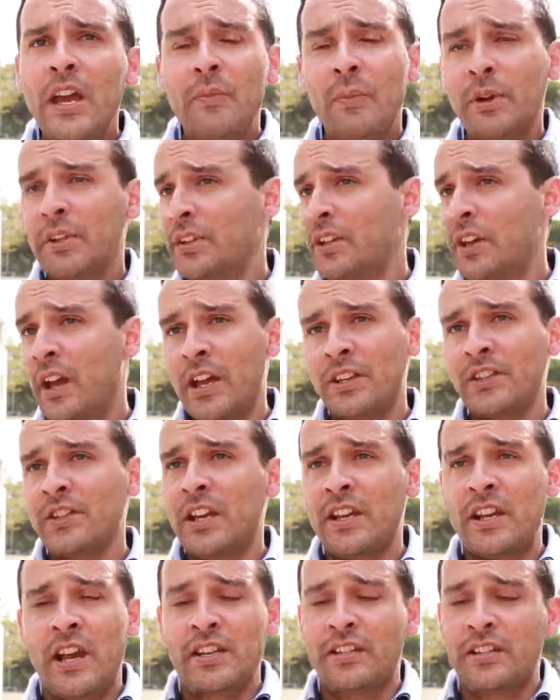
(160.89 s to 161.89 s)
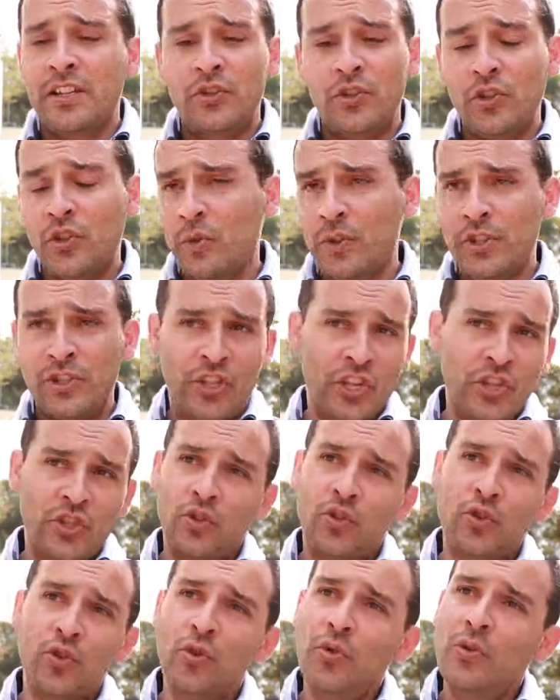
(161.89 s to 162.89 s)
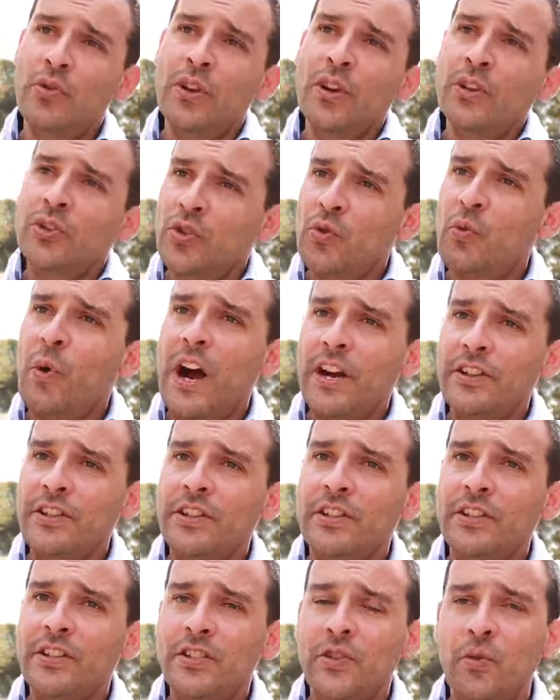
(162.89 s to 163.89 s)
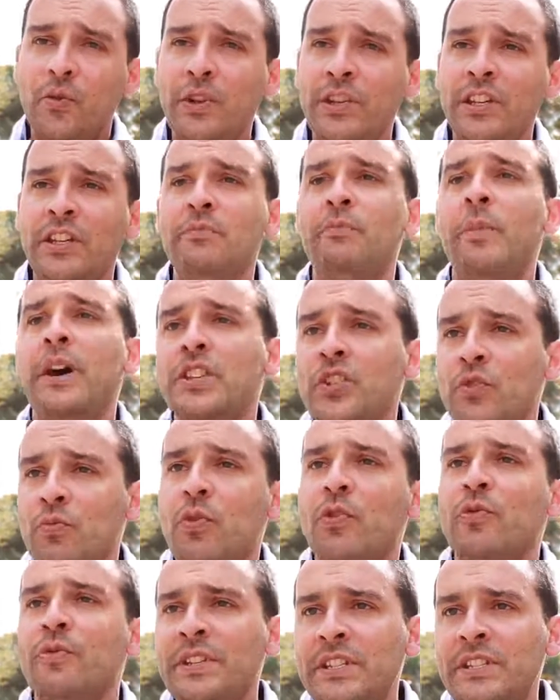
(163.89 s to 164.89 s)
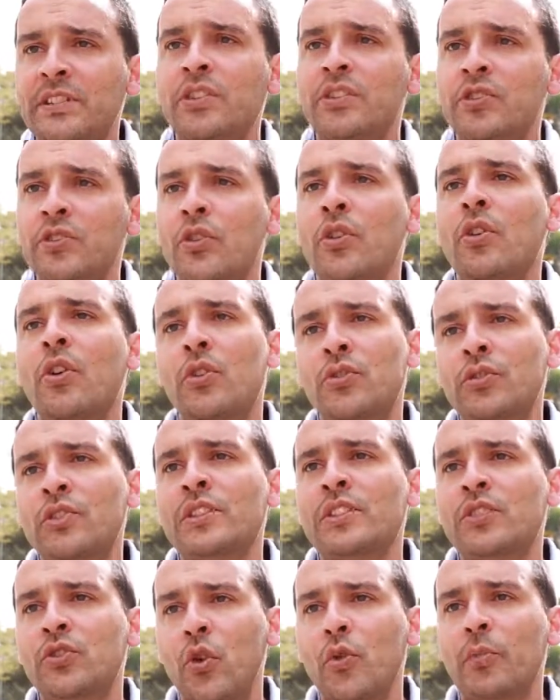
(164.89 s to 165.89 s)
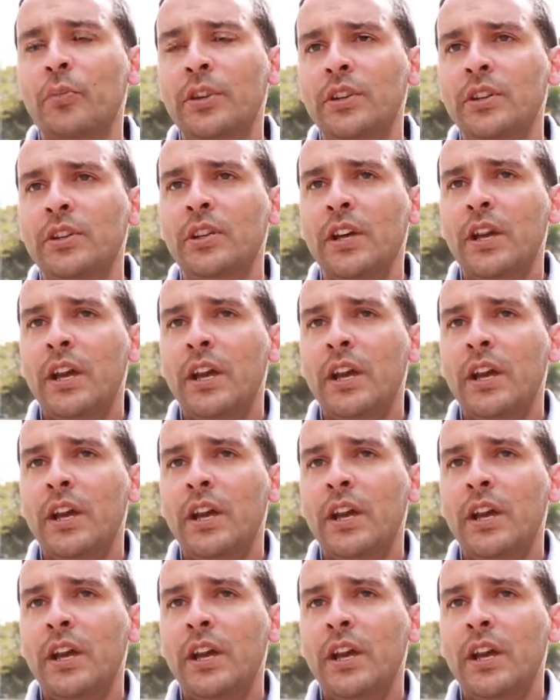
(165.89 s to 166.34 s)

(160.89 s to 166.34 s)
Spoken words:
But as I said to you, it's just two articles, so we need much more research on this topic,